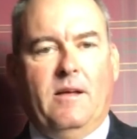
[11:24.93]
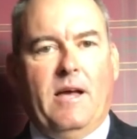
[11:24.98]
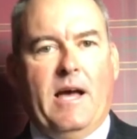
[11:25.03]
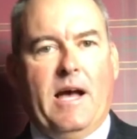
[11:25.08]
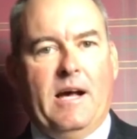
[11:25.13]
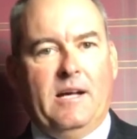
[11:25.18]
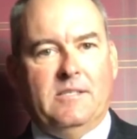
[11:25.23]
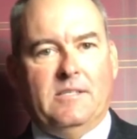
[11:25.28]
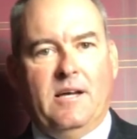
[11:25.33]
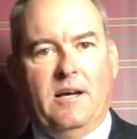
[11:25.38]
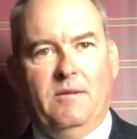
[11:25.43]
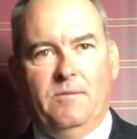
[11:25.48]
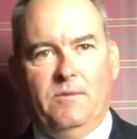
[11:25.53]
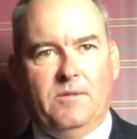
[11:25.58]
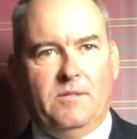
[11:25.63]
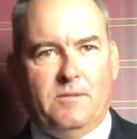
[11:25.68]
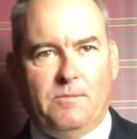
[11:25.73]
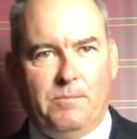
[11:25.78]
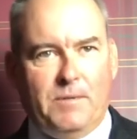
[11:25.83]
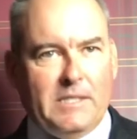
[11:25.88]
As I
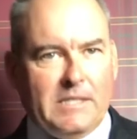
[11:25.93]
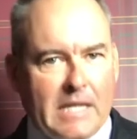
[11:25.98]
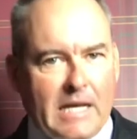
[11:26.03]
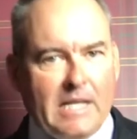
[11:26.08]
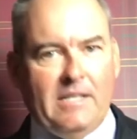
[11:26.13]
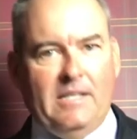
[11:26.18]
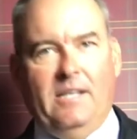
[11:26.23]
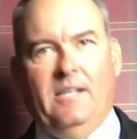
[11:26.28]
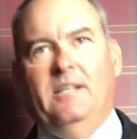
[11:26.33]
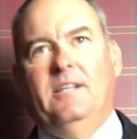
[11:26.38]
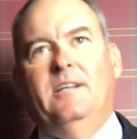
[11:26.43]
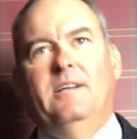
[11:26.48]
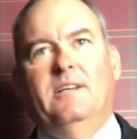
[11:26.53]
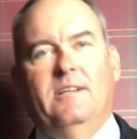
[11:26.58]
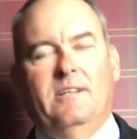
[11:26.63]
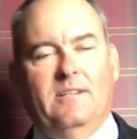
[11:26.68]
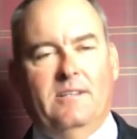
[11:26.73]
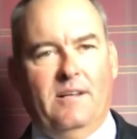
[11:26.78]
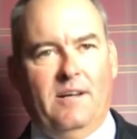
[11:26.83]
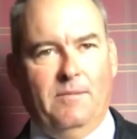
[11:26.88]
was pretending
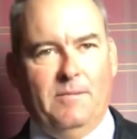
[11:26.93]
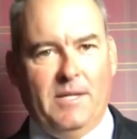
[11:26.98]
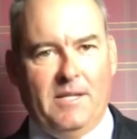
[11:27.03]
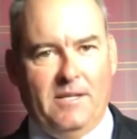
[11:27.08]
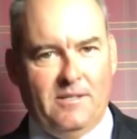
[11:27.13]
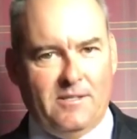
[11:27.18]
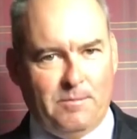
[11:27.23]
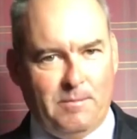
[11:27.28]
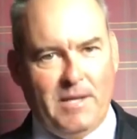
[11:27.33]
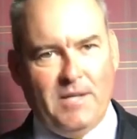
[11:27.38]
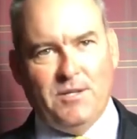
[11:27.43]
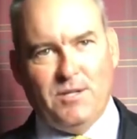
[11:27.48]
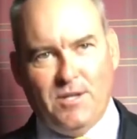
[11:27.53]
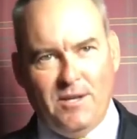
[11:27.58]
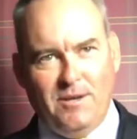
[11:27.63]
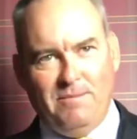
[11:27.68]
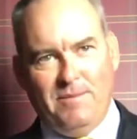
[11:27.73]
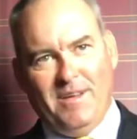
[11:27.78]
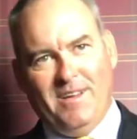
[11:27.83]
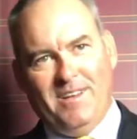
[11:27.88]
I'm in a
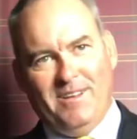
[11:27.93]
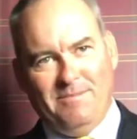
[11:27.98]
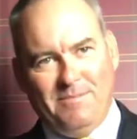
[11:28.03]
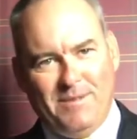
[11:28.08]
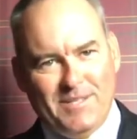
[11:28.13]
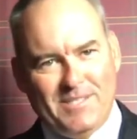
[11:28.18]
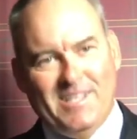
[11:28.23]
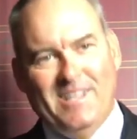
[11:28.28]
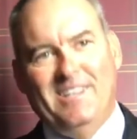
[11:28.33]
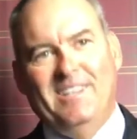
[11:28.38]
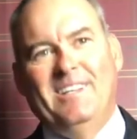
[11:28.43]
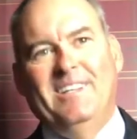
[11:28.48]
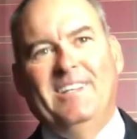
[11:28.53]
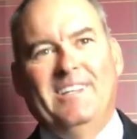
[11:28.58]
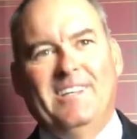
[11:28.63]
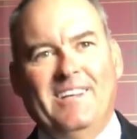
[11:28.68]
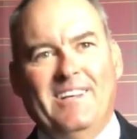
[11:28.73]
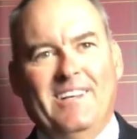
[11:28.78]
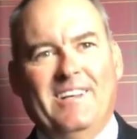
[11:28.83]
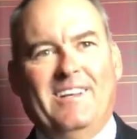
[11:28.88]
spaceship and
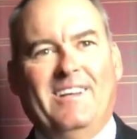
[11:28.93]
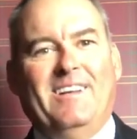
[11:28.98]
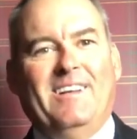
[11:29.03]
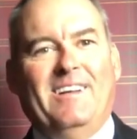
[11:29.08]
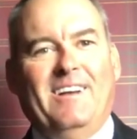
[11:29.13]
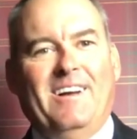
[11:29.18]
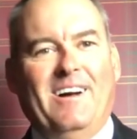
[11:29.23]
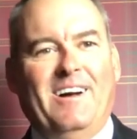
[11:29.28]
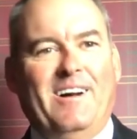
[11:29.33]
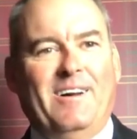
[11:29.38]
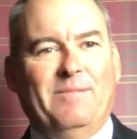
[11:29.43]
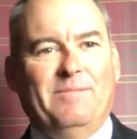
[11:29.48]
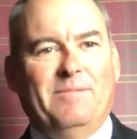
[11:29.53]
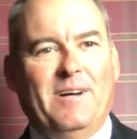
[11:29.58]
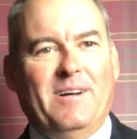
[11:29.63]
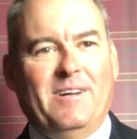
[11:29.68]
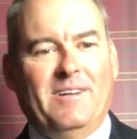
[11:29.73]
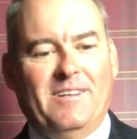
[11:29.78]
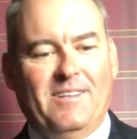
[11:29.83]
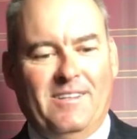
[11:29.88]
pretending I'm
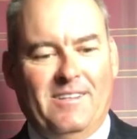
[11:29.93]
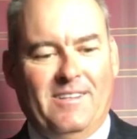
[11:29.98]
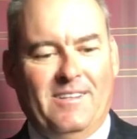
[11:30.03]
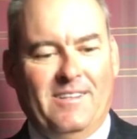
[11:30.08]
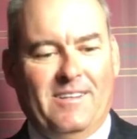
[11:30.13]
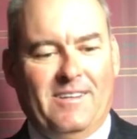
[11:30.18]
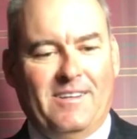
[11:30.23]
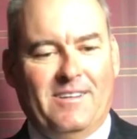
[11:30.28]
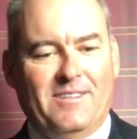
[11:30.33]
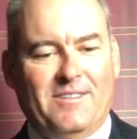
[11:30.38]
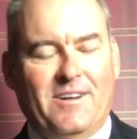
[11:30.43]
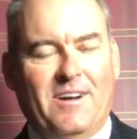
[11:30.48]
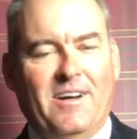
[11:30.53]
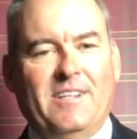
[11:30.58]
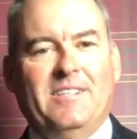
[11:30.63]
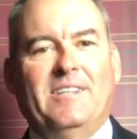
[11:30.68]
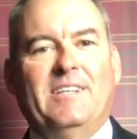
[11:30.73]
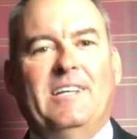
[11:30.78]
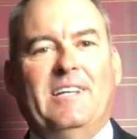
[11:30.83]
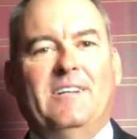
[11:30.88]
trying
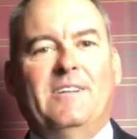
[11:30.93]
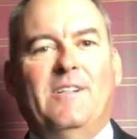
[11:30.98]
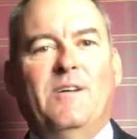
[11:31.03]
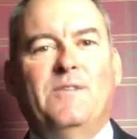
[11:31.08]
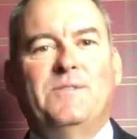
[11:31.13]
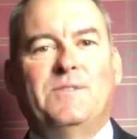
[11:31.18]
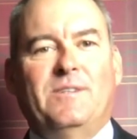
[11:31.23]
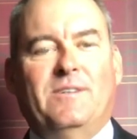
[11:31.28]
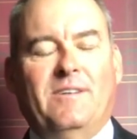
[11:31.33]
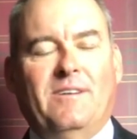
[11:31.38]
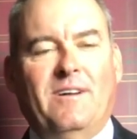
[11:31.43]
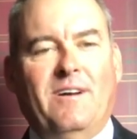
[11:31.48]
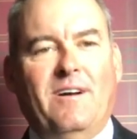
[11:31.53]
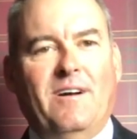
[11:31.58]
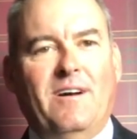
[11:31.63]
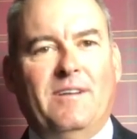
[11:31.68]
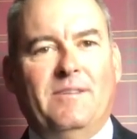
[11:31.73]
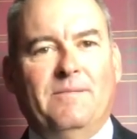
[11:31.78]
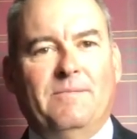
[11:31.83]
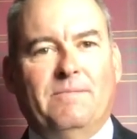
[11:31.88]
to get closer to
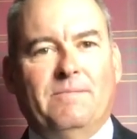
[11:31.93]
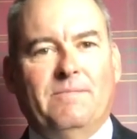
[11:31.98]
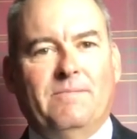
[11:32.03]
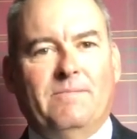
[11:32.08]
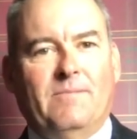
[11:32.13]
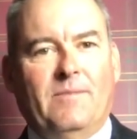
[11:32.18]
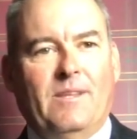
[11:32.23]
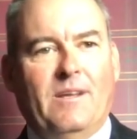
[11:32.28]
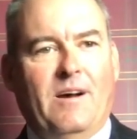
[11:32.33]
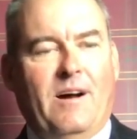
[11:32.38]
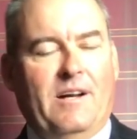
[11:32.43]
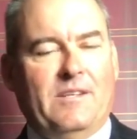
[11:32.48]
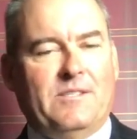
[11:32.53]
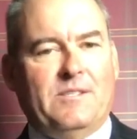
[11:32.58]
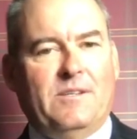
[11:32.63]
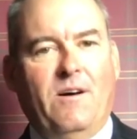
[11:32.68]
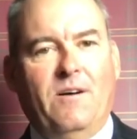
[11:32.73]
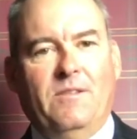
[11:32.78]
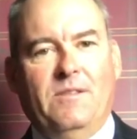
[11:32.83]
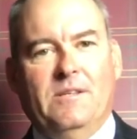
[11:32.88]
God, I
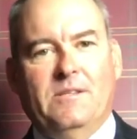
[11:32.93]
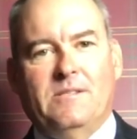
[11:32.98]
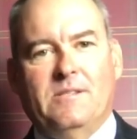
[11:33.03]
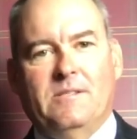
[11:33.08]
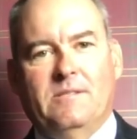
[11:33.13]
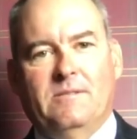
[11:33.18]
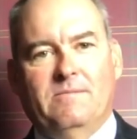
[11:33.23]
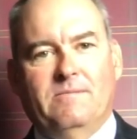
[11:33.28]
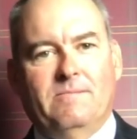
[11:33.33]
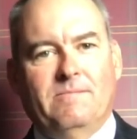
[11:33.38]
saw this,